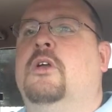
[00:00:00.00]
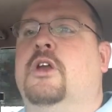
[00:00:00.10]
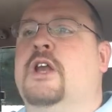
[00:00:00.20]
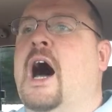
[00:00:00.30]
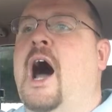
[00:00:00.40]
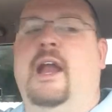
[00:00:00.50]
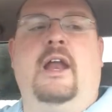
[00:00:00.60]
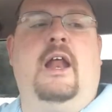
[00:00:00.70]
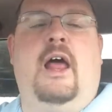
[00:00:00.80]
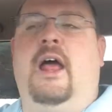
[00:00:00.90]
not
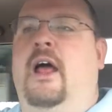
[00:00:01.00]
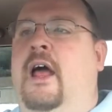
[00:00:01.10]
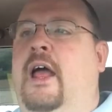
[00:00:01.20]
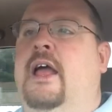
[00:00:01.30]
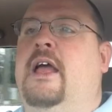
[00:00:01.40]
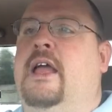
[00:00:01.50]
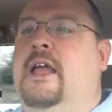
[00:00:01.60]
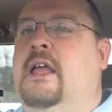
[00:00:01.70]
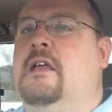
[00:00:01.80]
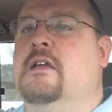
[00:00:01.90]

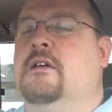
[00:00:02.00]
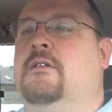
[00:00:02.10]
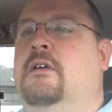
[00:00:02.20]
a